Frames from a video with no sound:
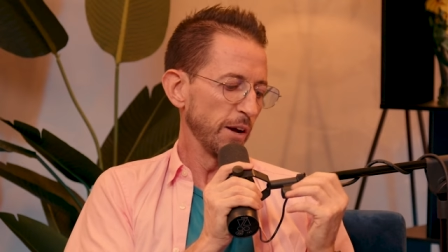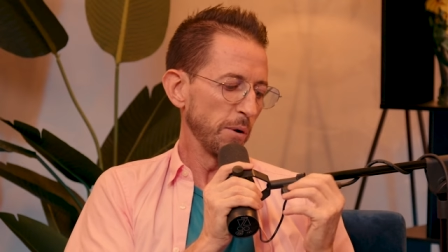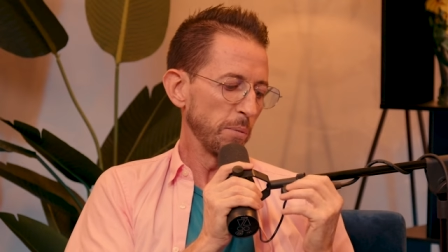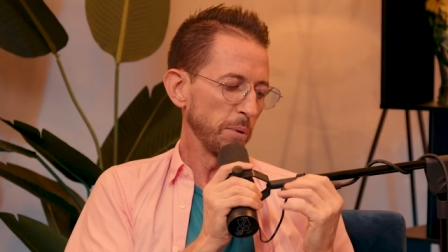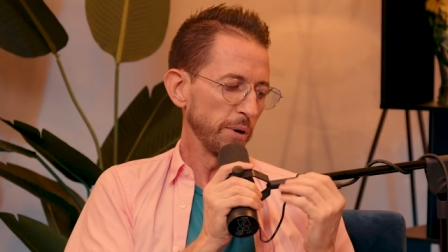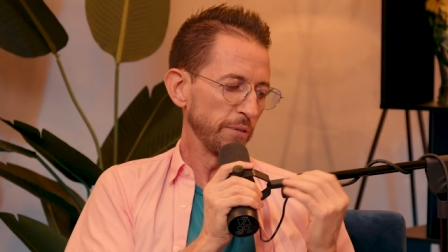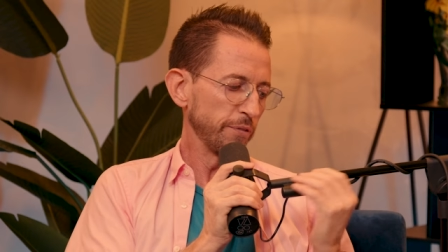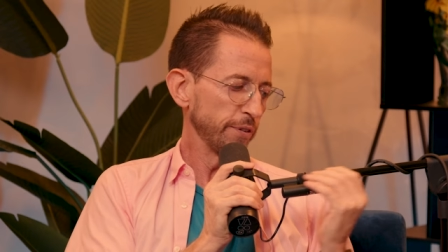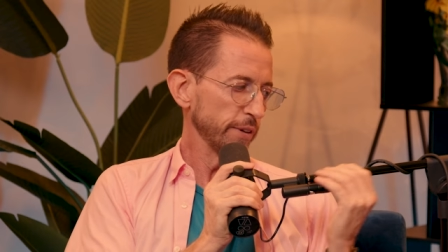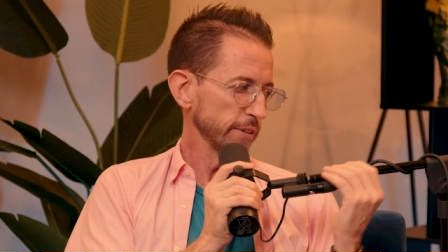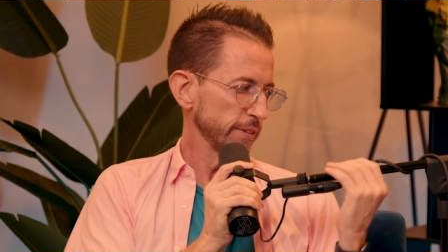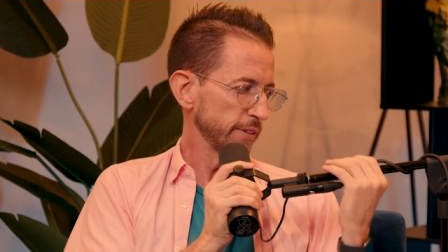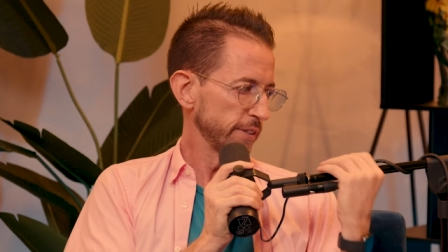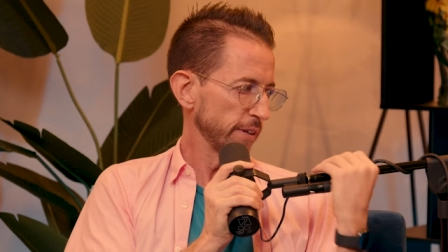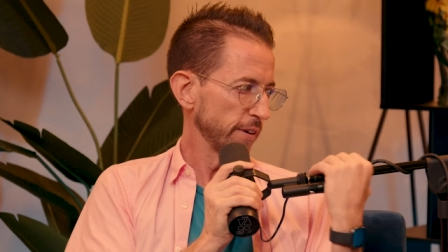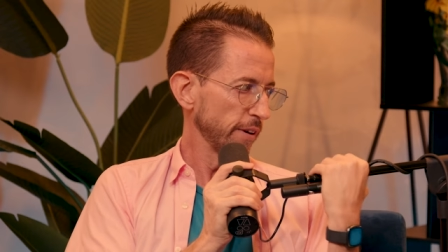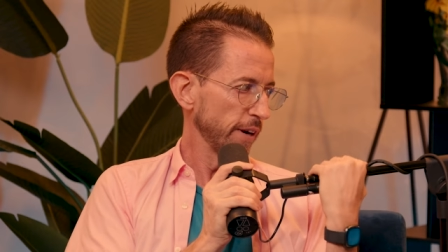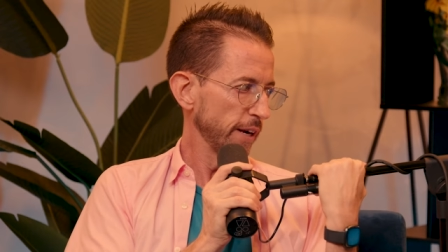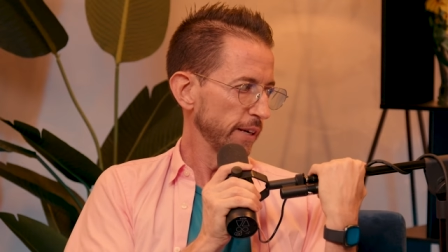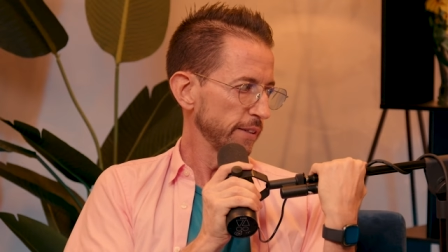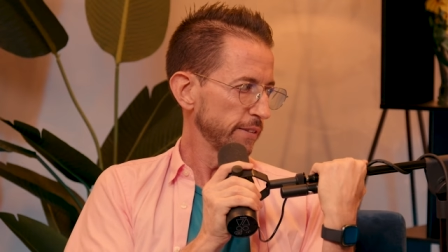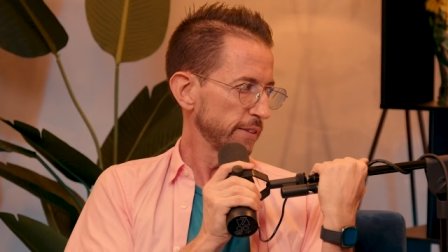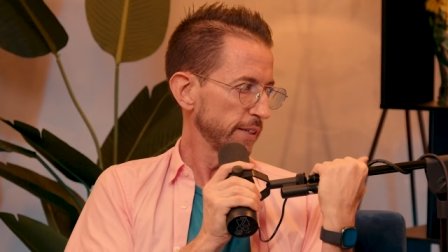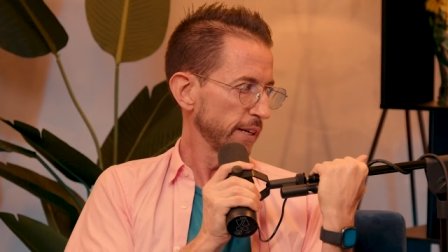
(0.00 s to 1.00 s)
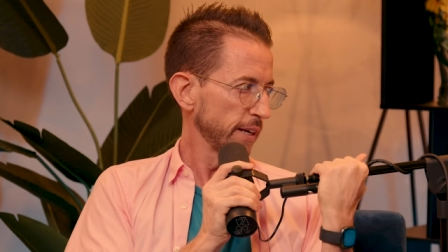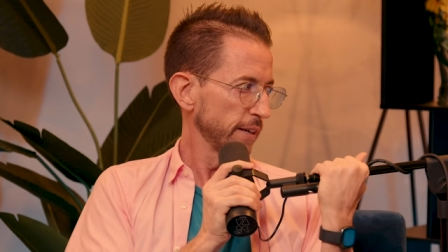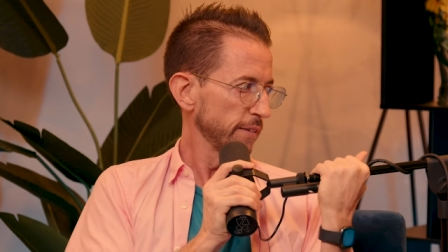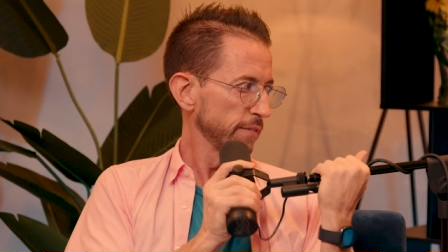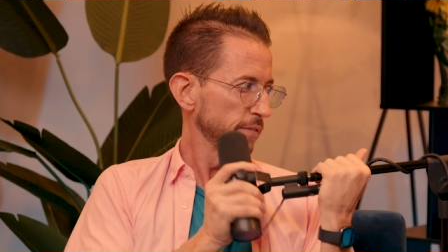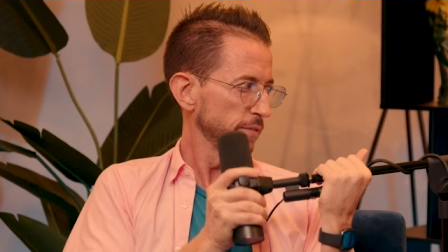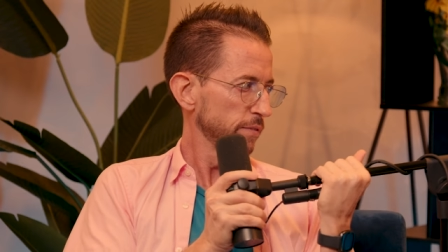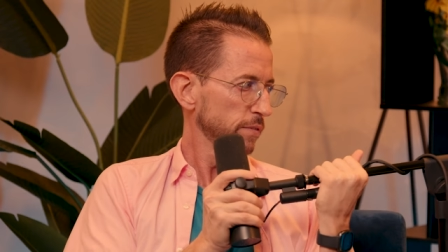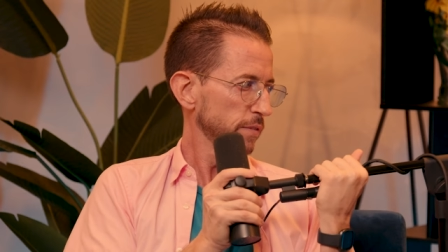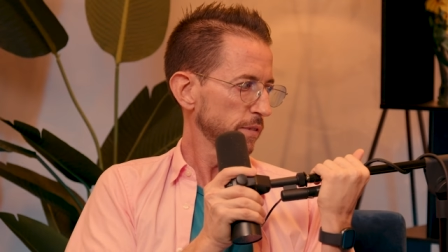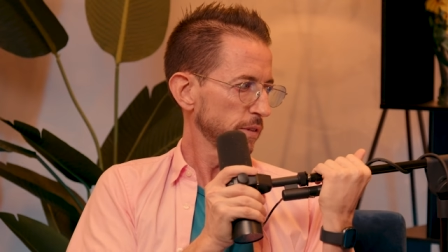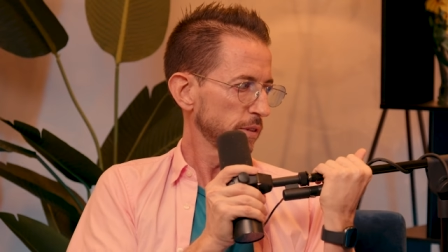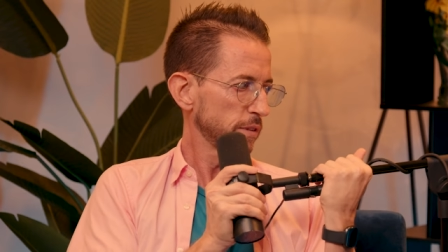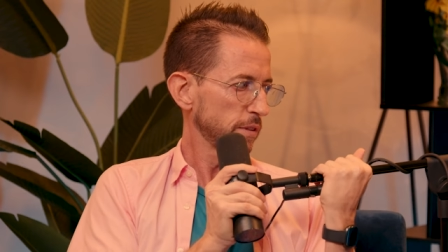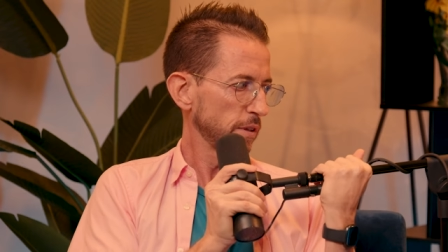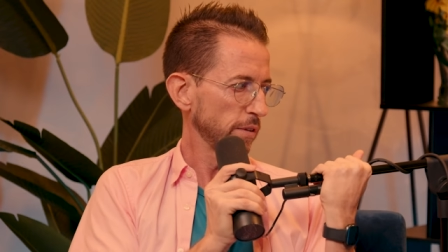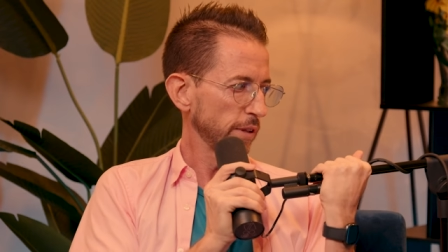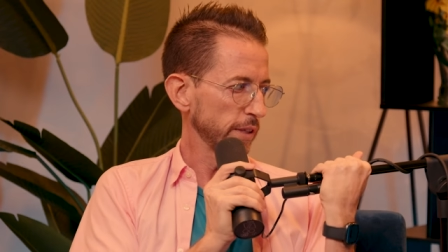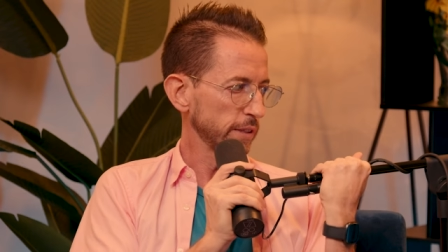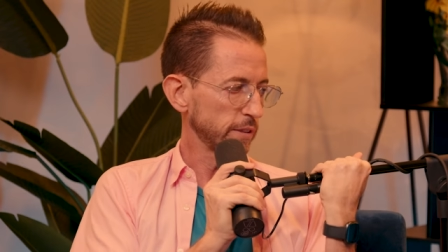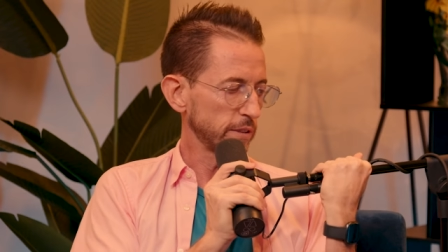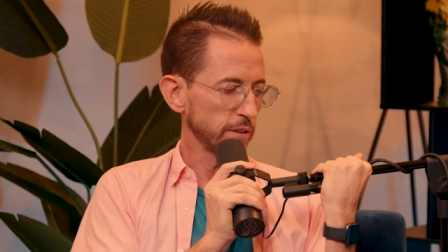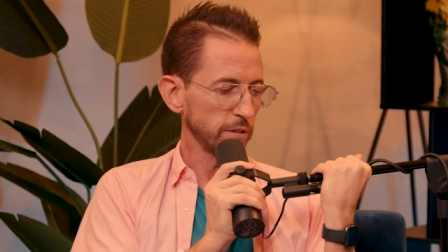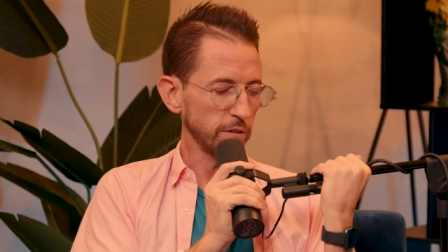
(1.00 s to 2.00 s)
nobody like feels a, their age, like yeah. a teenager
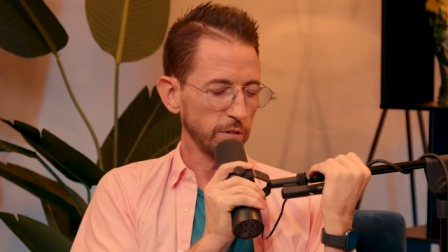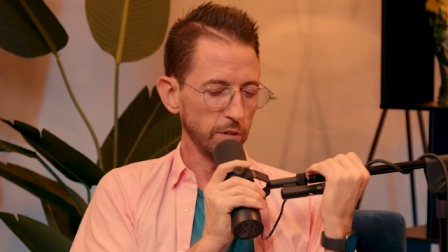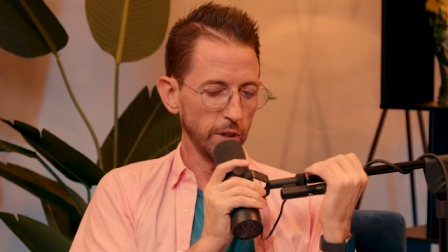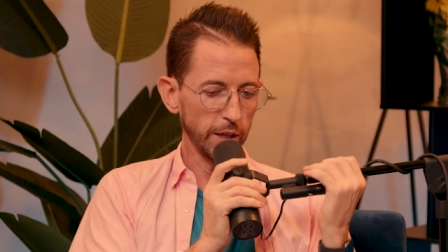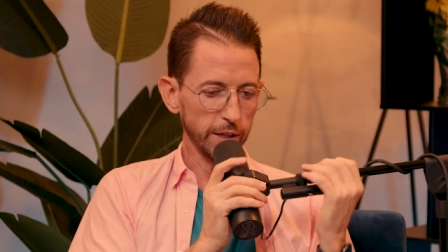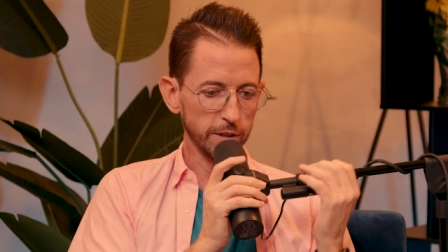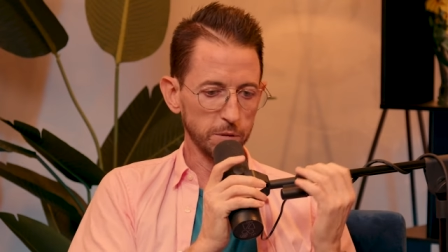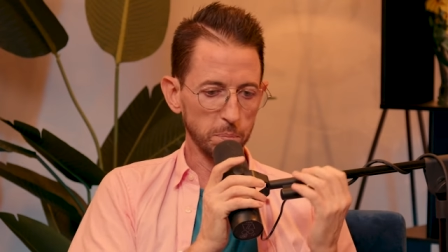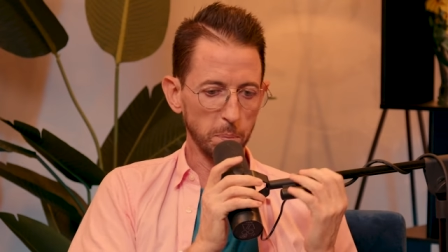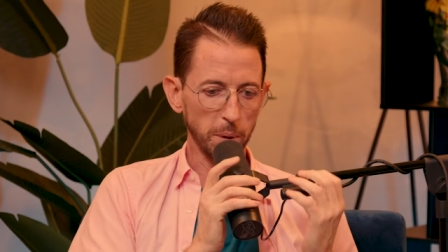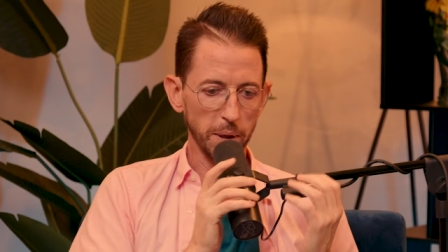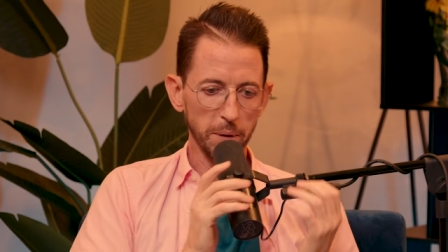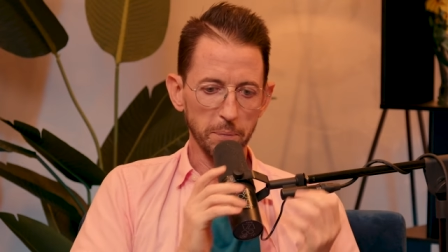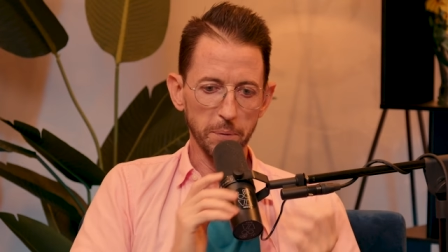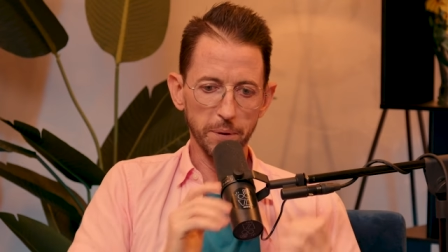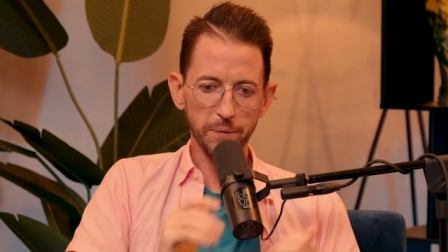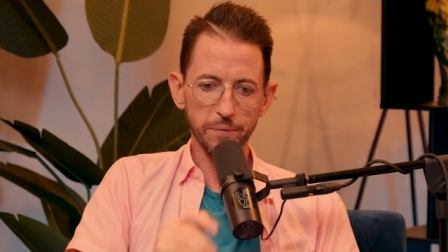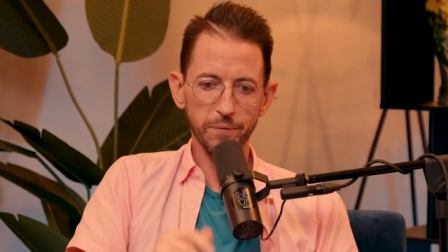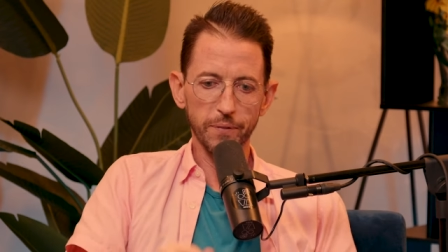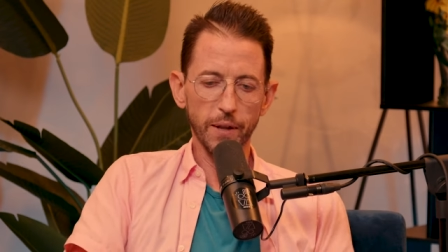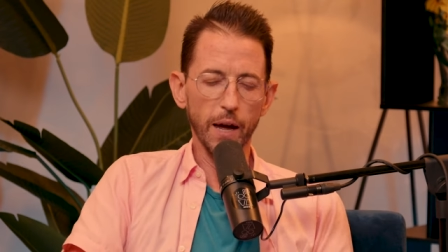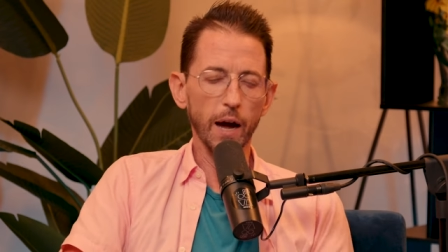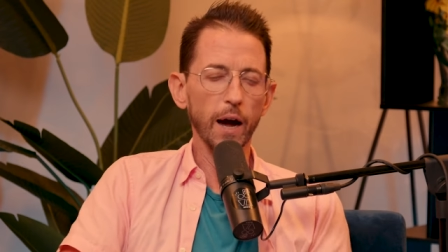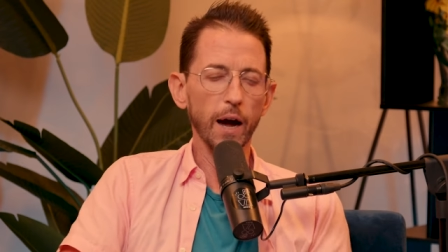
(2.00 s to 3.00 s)
so until, they, let's until they die.